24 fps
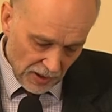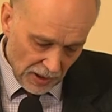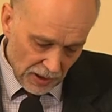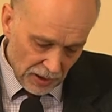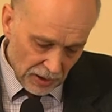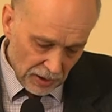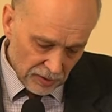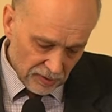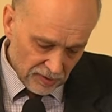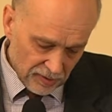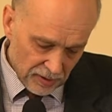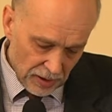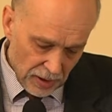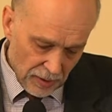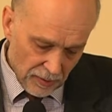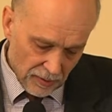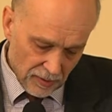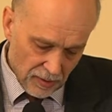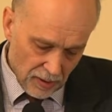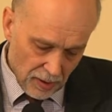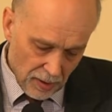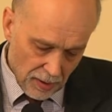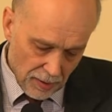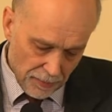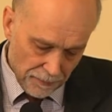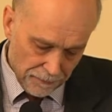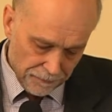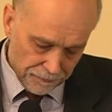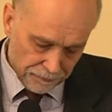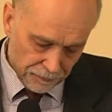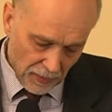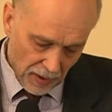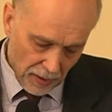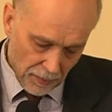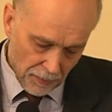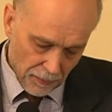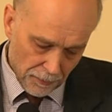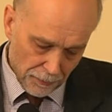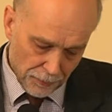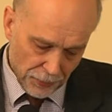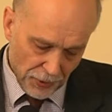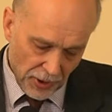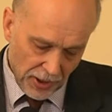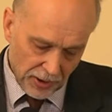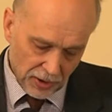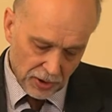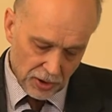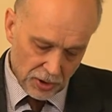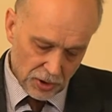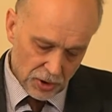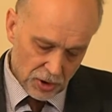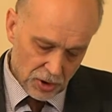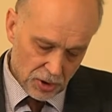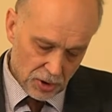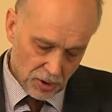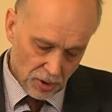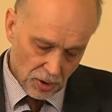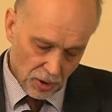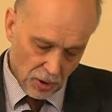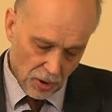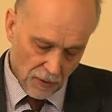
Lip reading: is in the breakage